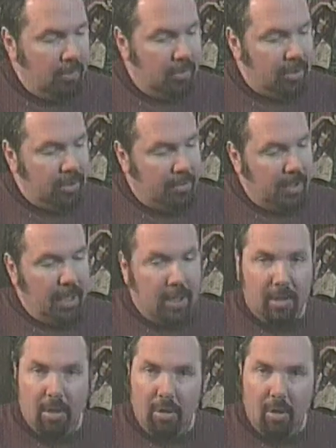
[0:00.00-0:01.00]
which will be on
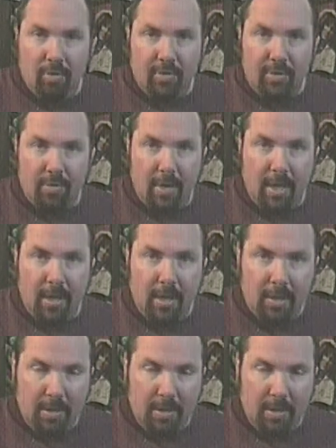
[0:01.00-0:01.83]
the low string,